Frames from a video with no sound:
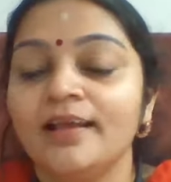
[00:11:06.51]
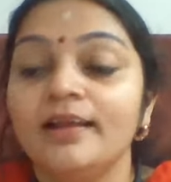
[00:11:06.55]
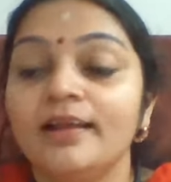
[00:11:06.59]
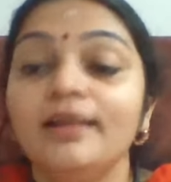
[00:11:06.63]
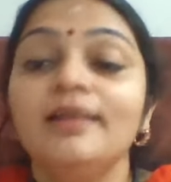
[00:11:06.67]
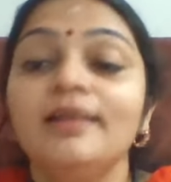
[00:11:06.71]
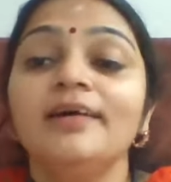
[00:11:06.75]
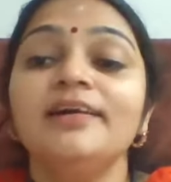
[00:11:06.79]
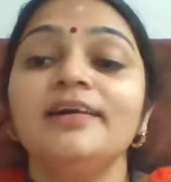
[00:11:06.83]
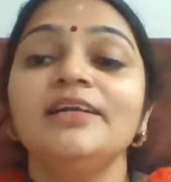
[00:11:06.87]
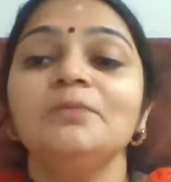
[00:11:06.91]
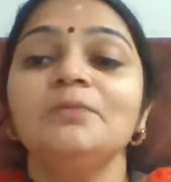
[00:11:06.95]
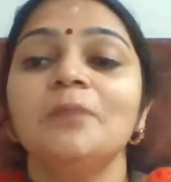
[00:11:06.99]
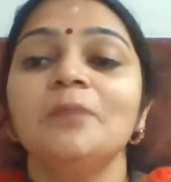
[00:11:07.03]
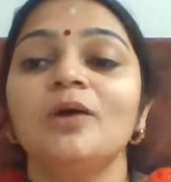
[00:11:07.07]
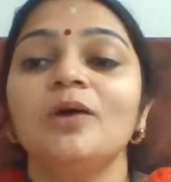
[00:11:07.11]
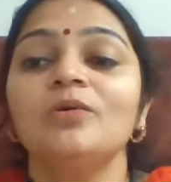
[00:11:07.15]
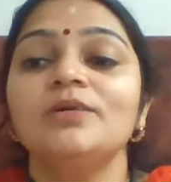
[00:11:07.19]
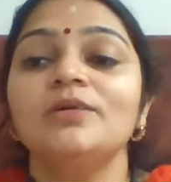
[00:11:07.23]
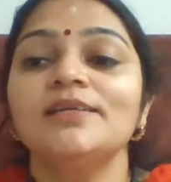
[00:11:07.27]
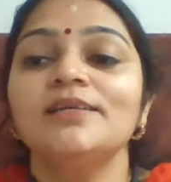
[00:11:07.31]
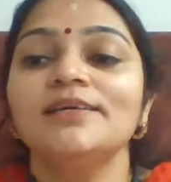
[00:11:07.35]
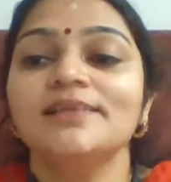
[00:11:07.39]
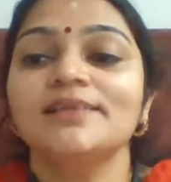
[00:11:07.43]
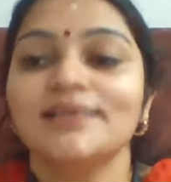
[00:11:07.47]
Learn
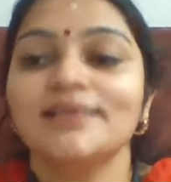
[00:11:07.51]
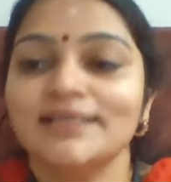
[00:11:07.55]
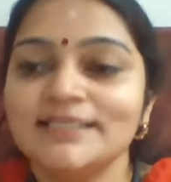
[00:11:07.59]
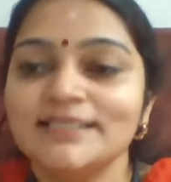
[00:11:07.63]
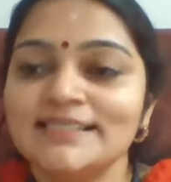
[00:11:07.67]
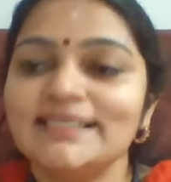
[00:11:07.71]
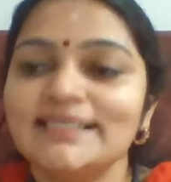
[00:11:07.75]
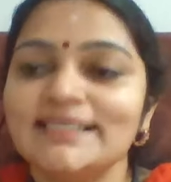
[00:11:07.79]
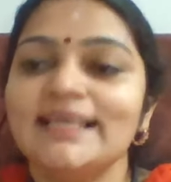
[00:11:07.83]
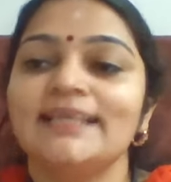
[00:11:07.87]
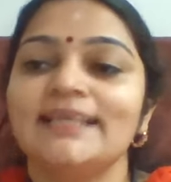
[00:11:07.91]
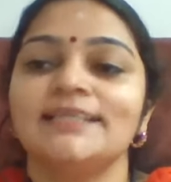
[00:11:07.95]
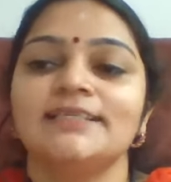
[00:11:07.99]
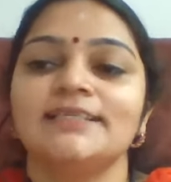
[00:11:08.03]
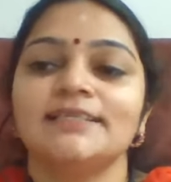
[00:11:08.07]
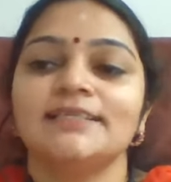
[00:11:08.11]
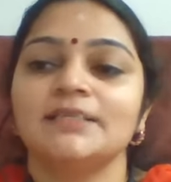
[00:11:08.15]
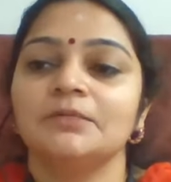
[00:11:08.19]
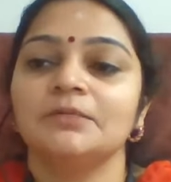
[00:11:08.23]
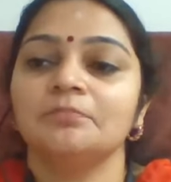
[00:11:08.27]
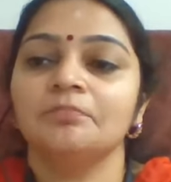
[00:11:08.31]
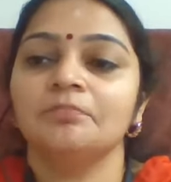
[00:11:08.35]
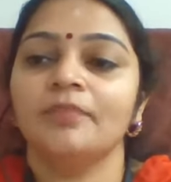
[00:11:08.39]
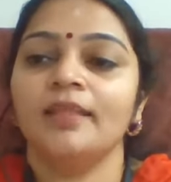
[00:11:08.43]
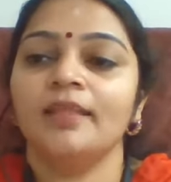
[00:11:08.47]
about consent.
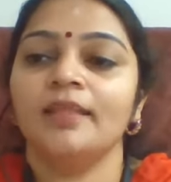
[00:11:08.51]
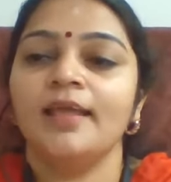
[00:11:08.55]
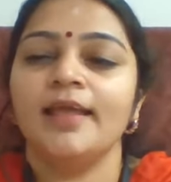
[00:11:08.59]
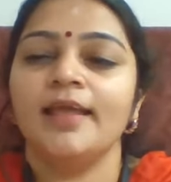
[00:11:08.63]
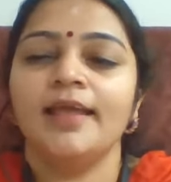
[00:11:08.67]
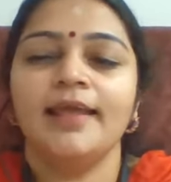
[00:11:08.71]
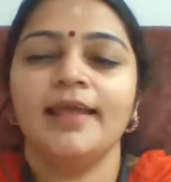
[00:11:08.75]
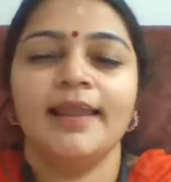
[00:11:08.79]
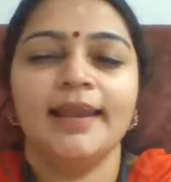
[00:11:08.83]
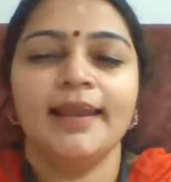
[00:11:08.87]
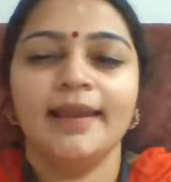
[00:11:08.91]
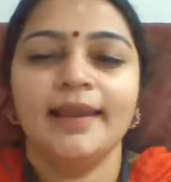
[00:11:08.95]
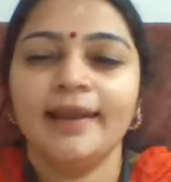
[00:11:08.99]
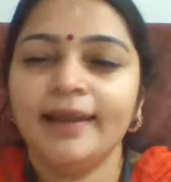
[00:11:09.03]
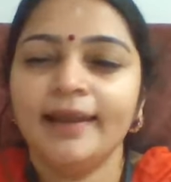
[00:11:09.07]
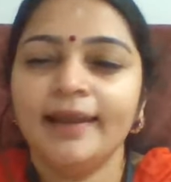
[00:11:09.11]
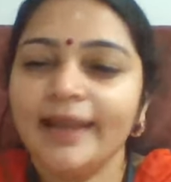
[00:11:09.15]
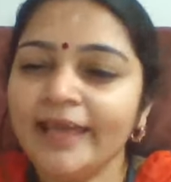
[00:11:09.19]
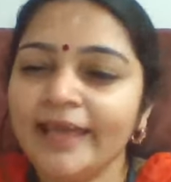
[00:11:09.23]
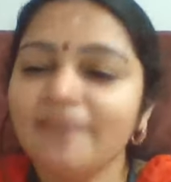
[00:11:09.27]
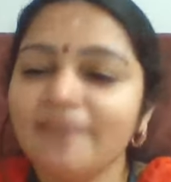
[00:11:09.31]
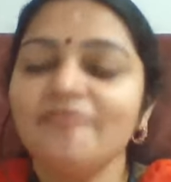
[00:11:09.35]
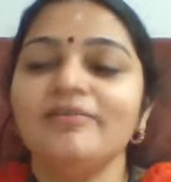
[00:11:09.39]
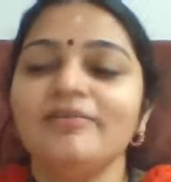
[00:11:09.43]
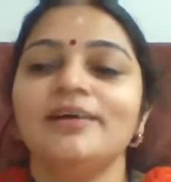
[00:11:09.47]

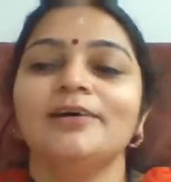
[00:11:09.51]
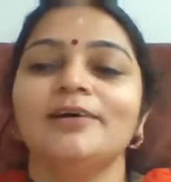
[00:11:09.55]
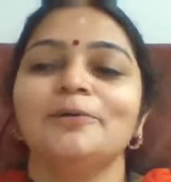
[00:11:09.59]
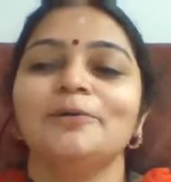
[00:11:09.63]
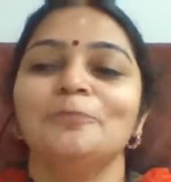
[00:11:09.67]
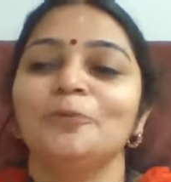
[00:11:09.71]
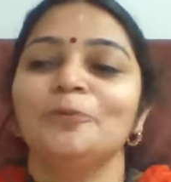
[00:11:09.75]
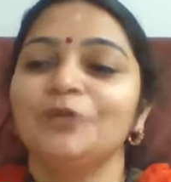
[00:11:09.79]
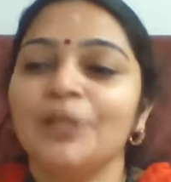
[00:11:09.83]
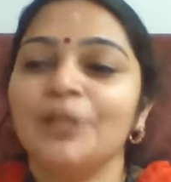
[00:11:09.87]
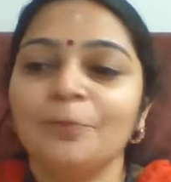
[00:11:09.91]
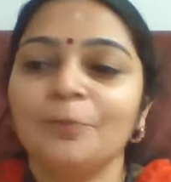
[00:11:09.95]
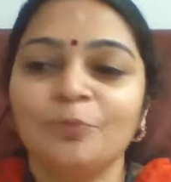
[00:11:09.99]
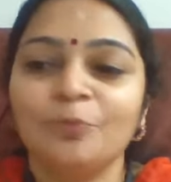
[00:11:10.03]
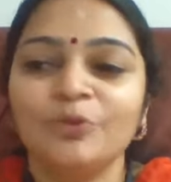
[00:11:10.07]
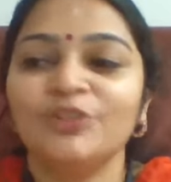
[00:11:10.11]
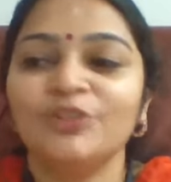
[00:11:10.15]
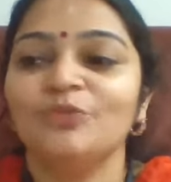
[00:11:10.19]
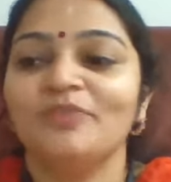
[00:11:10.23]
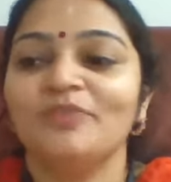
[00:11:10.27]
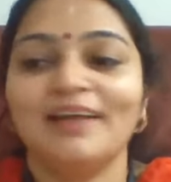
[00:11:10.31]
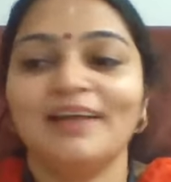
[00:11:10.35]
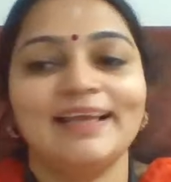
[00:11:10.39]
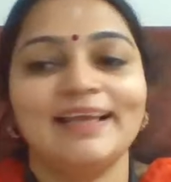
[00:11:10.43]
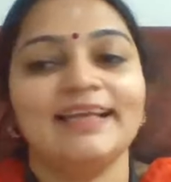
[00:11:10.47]
Never put up
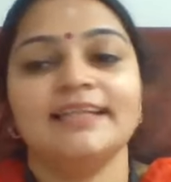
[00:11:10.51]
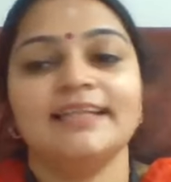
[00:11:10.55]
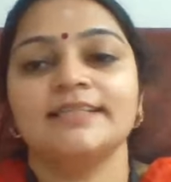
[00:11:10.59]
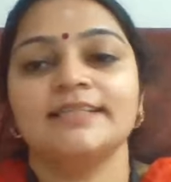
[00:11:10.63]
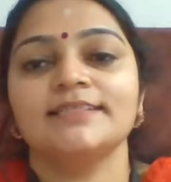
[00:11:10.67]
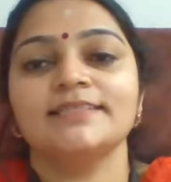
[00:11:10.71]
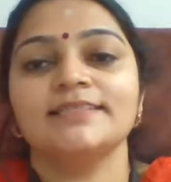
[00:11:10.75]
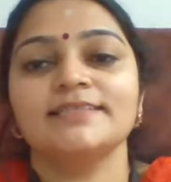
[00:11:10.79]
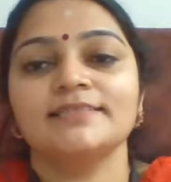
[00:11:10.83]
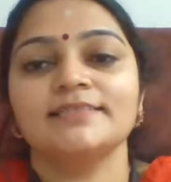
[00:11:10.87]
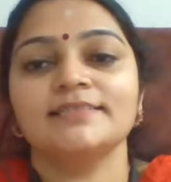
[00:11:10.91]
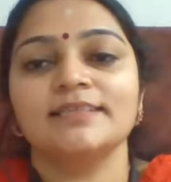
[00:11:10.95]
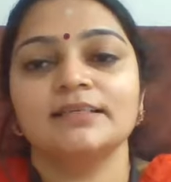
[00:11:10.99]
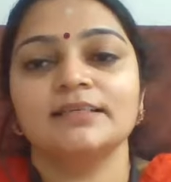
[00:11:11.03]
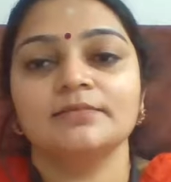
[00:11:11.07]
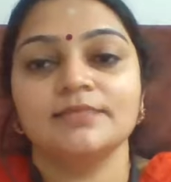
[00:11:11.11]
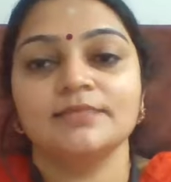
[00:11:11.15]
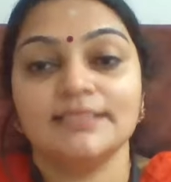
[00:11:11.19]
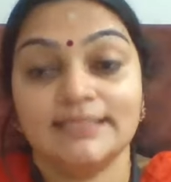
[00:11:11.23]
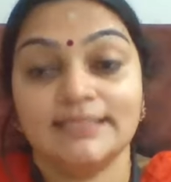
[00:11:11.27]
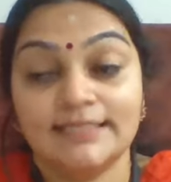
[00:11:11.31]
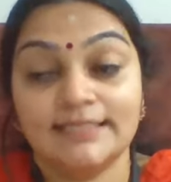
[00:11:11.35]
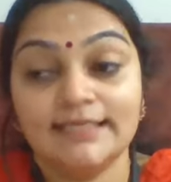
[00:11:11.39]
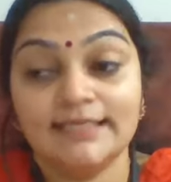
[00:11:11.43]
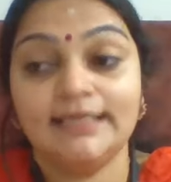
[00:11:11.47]
with violence.
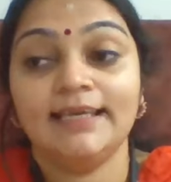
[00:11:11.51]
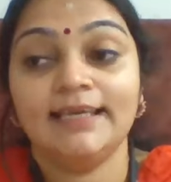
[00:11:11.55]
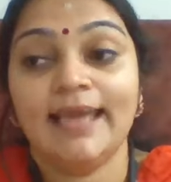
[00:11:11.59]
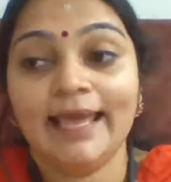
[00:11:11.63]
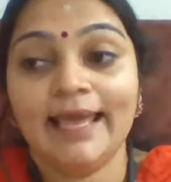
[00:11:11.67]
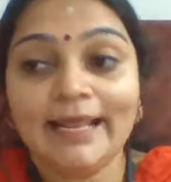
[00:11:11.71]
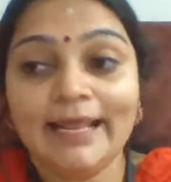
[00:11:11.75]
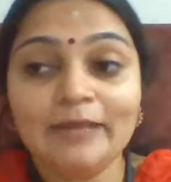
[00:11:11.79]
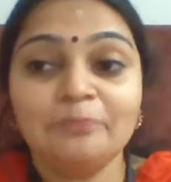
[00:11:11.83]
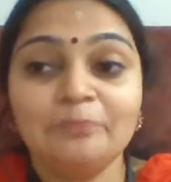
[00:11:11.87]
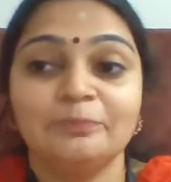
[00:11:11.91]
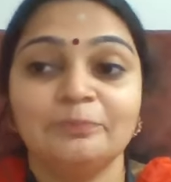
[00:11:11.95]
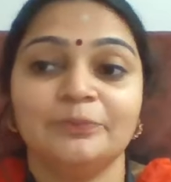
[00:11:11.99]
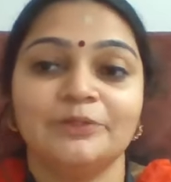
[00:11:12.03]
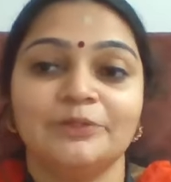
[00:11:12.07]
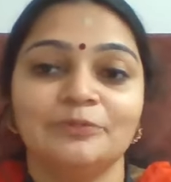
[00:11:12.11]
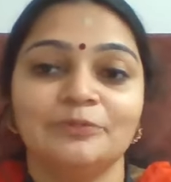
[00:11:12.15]
Seek help.